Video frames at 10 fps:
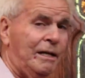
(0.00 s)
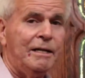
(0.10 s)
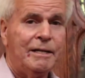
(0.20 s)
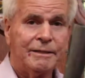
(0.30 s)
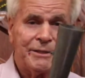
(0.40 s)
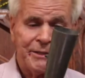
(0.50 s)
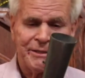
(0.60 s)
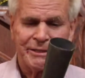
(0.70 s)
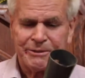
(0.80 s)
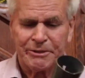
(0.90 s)
This is a
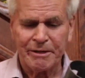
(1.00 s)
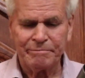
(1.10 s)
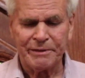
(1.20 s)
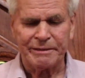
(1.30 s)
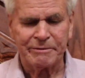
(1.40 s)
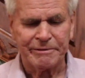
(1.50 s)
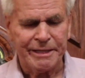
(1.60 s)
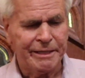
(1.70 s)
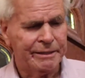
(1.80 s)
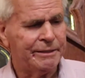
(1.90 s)
trumpet
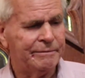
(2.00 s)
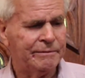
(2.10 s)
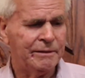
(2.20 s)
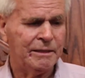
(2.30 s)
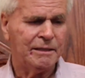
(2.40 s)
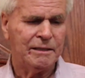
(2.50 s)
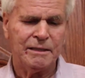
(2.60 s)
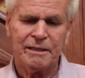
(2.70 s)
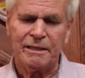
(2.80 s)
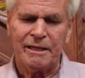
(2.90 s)
reed.
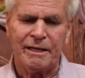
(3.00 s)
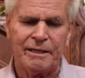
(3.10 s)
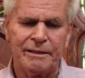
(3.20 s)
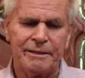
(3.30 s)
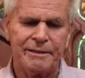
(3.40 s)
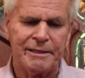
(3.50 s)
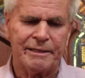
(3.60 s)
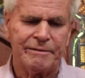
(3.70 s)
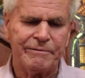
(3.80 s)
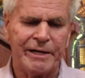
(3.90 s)
And
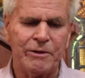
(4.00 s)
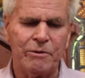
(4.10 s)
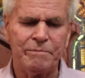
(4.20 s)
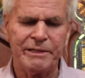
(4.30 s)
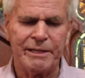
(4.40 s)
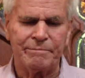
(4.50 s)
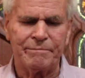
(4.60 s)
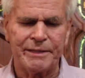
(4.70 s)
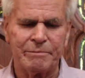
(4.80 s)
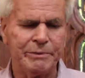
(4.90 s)
if I open up
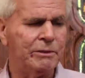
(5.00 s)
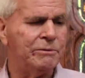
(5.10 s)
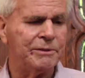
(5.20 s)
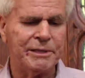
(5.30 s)
the boot,